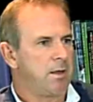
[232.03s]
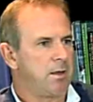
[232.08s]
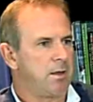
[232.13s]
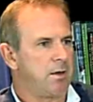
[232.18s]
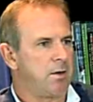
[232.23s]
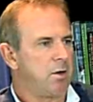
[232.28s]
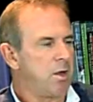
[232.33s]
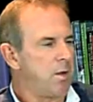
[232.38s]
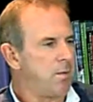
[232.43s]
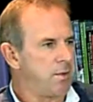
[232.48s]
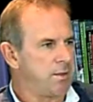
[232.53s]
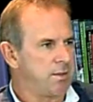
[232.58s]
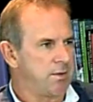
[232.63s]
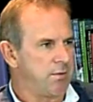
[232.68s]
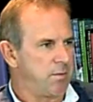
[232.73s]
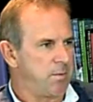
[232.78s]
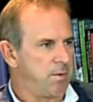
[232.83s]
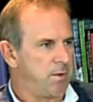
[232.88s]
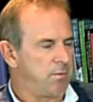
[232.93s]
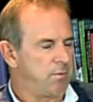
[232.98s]
Nobody's
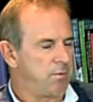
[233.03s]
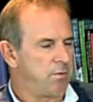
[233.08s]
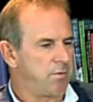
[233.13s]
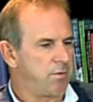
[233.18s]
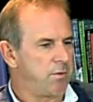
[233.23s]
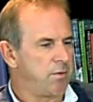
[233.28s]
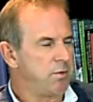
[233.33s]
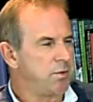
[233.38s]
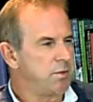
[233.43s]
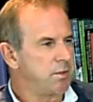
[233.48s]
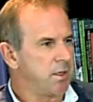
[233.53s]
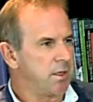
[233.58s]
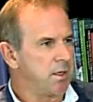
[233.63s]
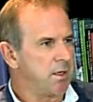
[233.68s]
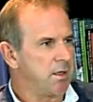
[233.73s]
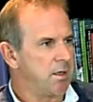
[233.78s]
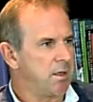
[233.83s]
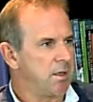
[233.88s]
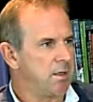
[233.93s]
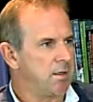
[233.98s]
ever been refused
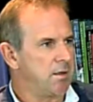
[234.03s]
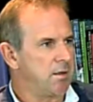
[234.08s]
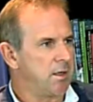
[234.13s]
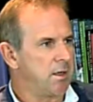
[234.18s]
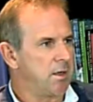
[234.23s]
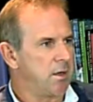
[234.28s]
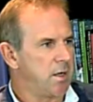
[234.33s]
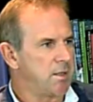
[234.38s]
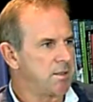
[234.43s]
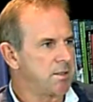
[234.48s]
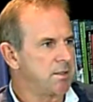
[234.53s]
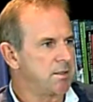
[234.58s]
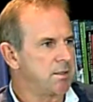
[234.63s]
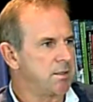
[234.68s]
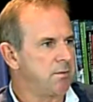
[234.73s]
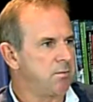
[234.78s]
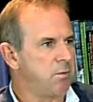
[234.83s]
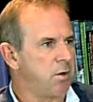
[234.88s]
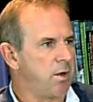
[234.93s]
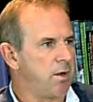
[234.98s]
a licence
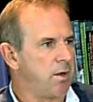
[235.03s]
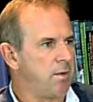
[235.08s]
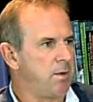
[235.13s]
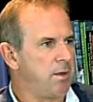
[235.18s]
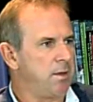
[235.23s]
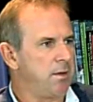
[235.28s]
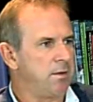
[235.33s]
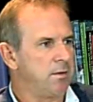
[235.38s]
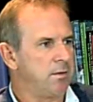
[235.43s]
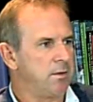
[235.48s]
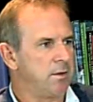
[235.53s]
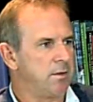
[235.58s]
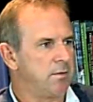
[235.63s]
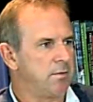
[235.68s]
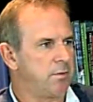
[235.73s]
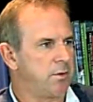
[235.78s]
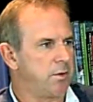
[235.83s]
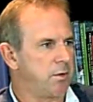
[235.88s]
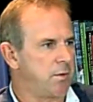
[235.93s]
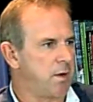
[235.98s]
in Wyoming
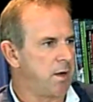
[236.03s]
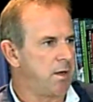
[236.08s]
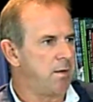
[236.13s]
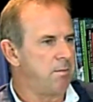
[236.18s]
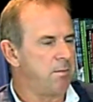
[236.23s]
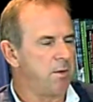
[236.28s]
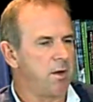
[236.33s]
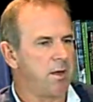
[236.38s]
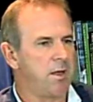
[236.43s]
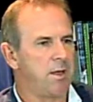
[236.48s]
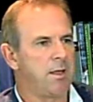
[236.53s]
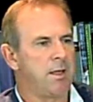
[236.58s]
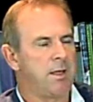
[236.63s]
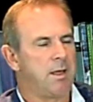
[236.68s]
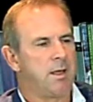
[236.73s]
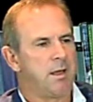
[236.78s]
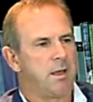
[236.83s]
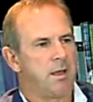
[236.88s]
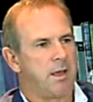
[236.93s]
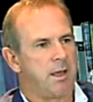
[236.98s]
for uranium mining,
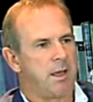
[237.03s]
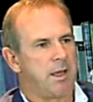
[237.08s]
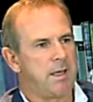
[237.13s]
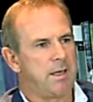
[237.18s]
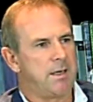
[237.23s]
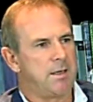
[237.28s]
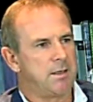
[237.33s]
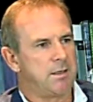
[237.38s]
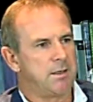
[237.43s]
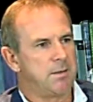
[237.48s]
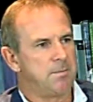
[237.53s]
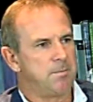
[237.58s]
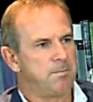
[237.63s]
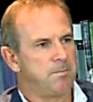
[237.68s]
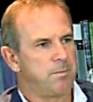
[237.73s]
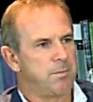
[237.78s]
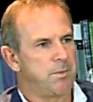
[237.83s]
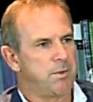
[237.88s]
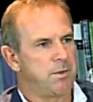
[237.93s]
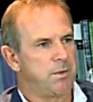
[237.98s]
and
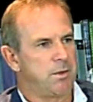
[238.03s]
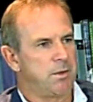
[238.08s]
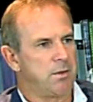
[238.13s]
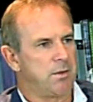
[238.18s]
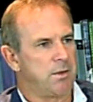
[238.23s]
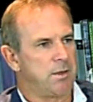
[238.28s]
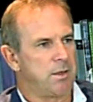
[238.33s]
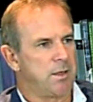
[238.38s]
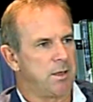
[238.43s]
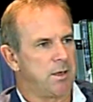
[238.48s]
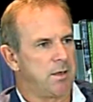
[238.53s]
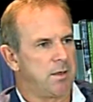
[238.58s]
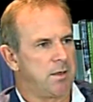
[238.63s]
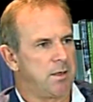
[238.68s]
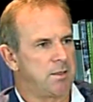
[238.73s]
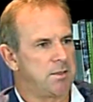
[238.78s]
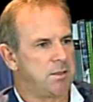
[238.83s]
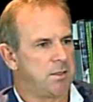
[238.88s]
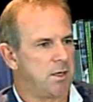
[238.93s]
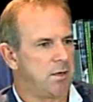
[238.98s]
and
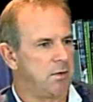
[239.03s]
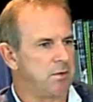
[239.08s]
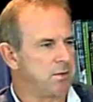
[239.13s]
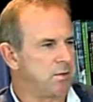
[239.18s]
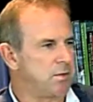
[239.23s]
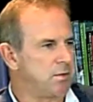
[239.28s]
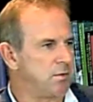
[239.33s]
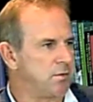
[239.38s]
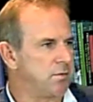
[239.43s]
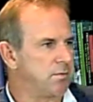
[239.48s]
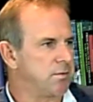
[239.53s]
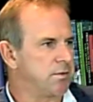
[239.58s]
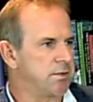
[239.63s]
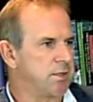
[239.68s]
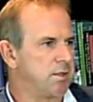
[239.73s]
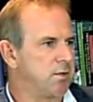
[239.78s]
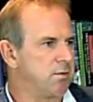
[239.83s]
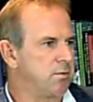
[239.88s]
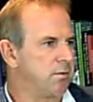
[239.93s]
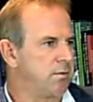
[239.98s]
as you know, it's a sort of
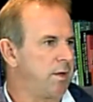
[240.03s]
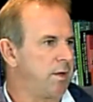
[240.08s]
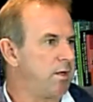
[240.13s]
centre of